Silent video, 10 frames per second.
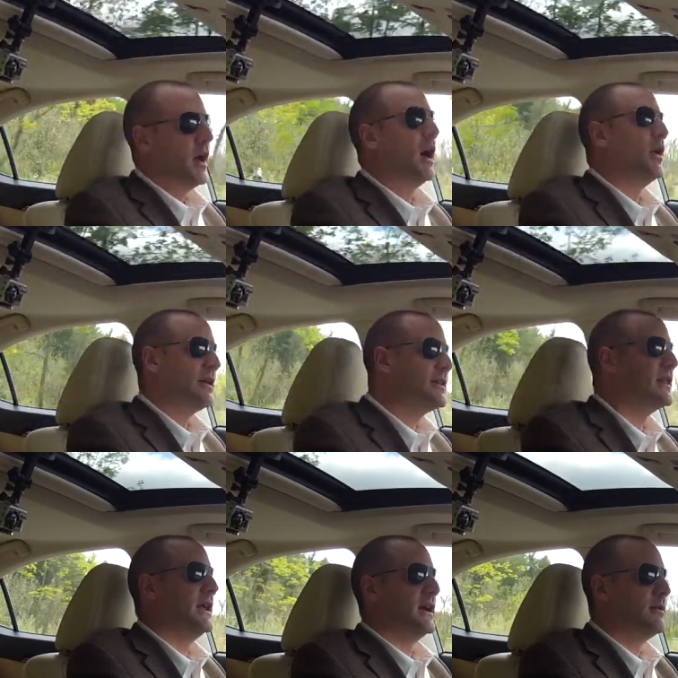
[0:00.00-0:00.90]
oh,
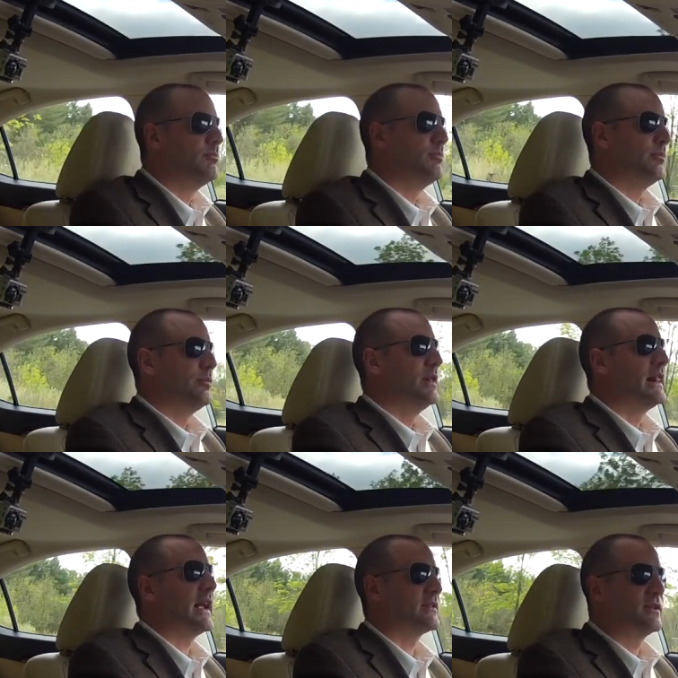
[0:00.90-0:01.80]
it's the
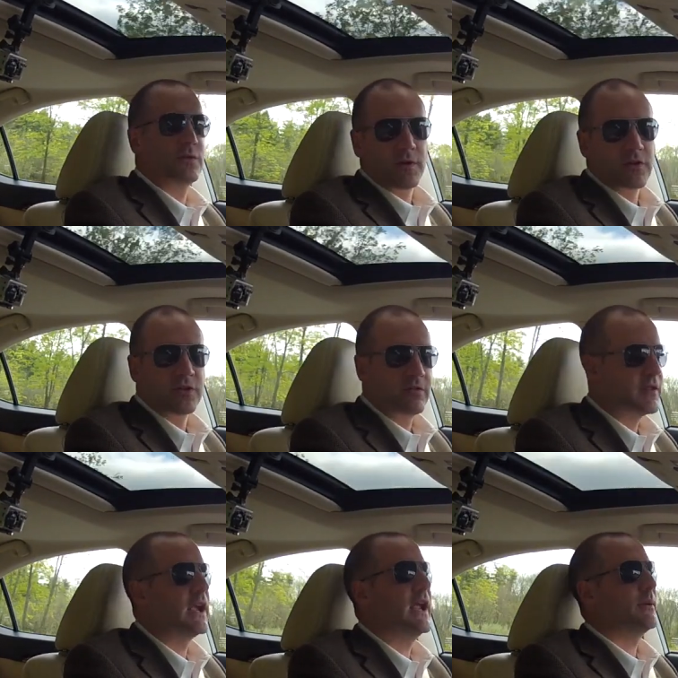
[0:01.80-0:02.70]
Lexus version
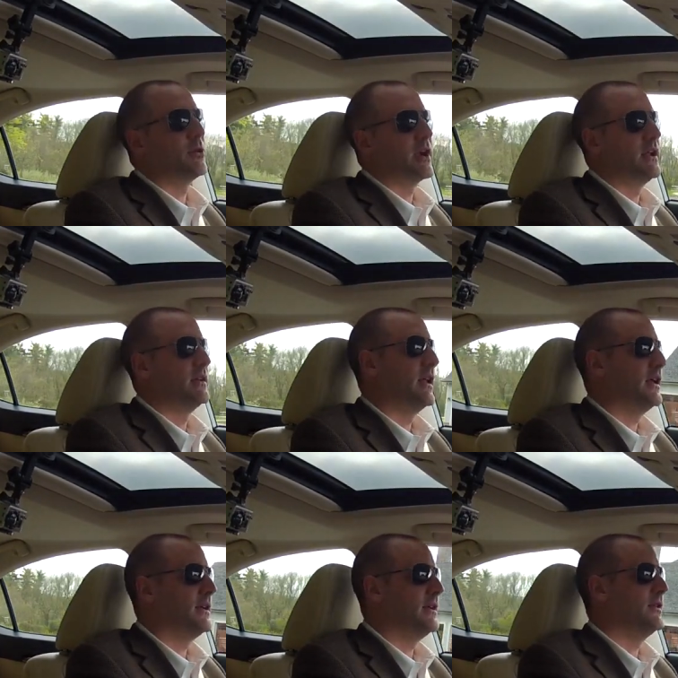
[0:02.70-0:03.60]
of the Camry, and
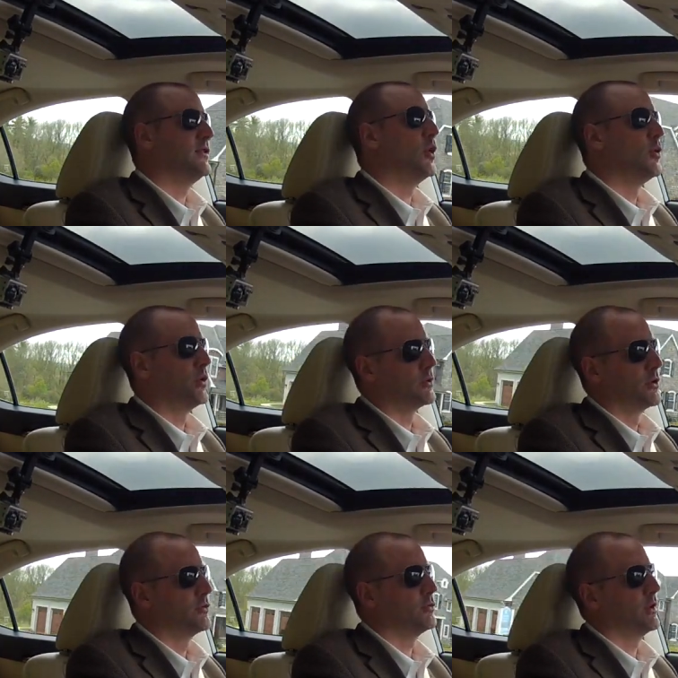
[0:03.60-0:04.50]
that is no
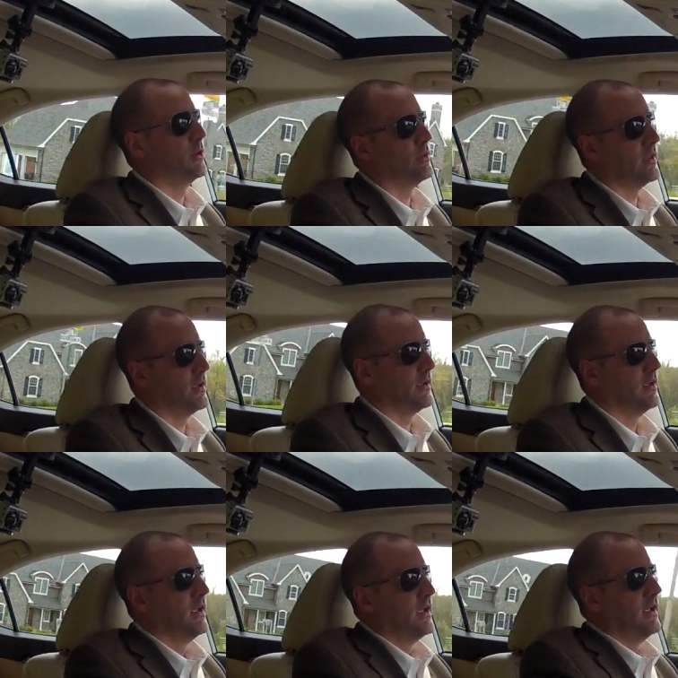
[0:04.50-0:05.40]
longer true.
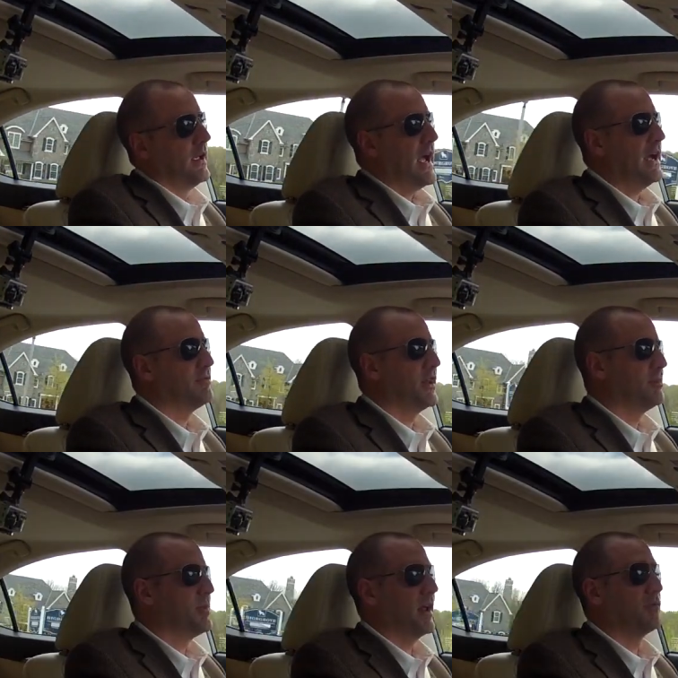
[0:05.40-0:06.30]
The
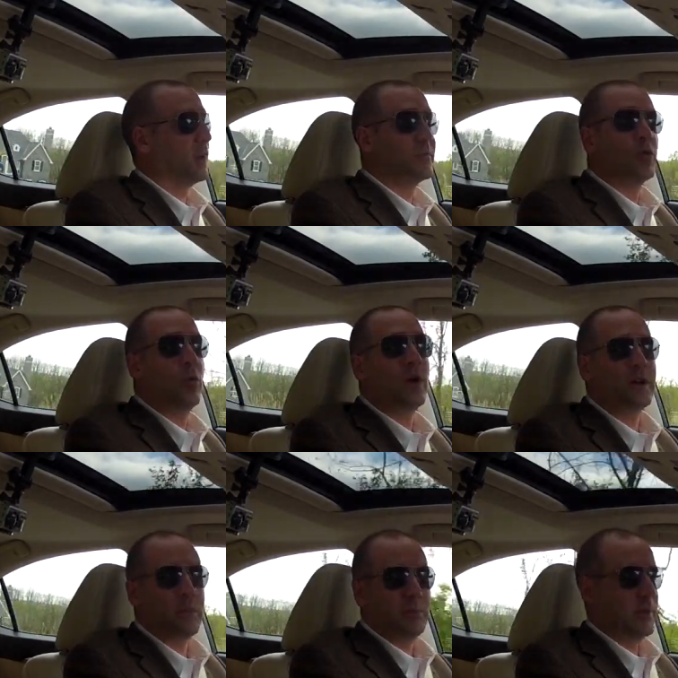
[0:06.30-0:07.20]
Avalon platform is
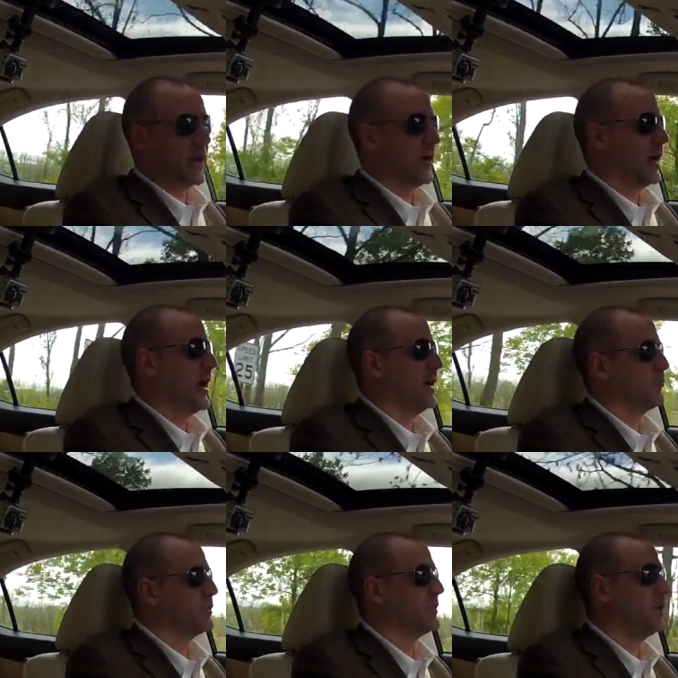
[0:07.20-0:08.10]
quite a bit bigger
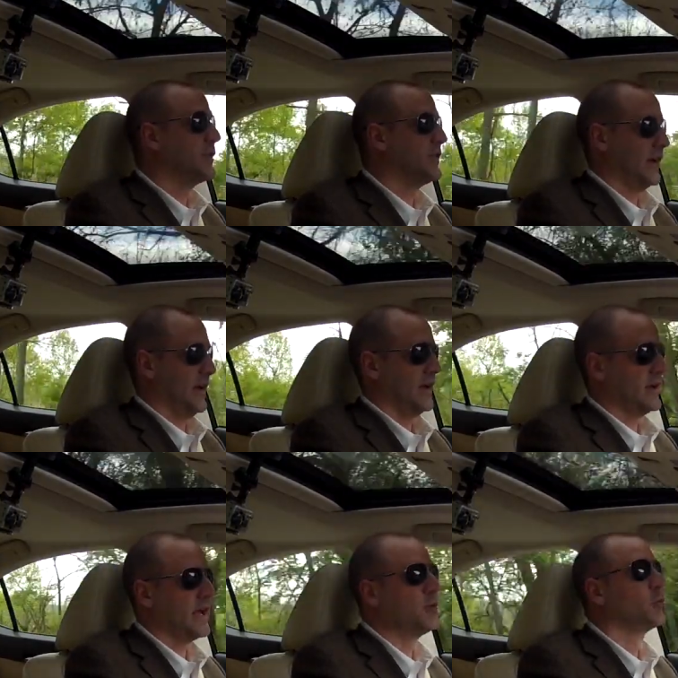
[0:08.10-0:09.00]
and results
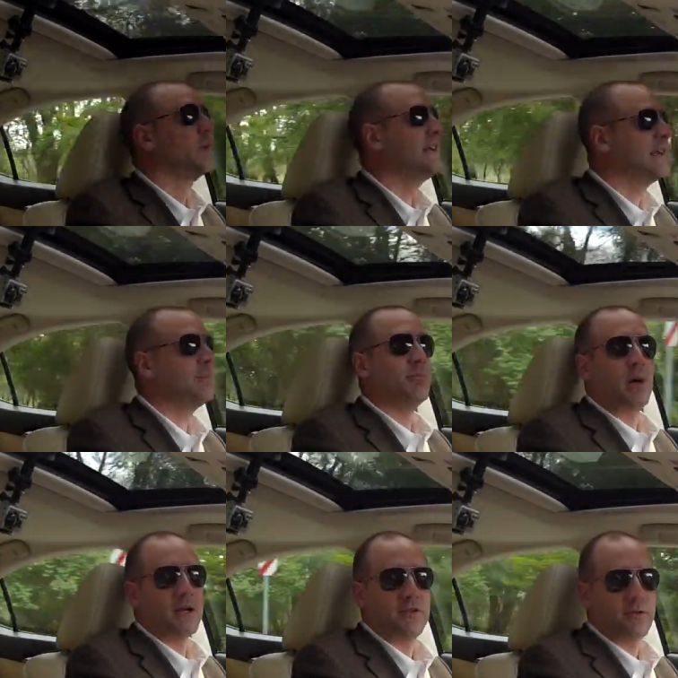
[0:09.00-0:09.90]
in a really
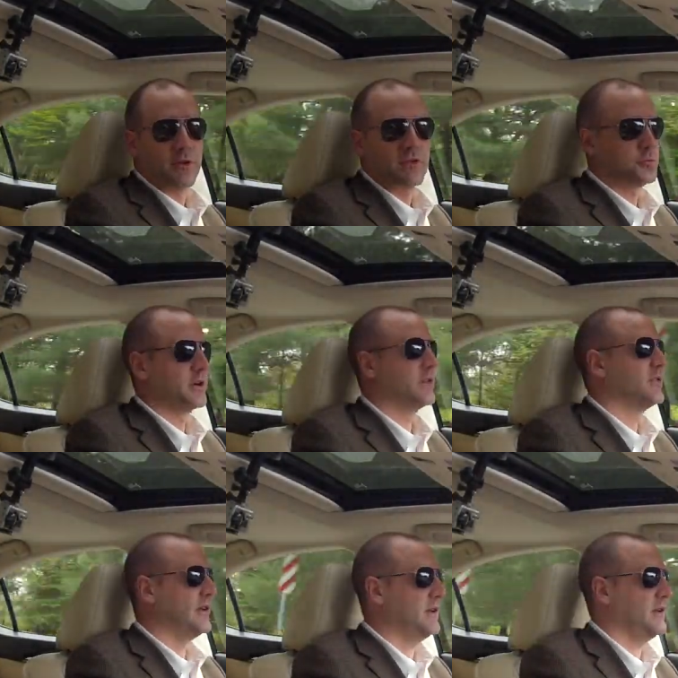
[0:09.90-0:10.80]
monstrous rear
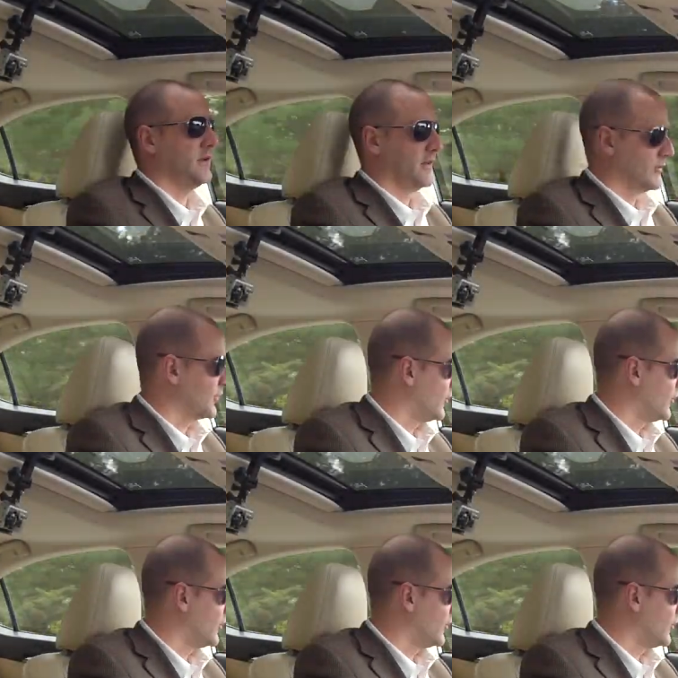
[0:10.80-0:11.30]
seat in this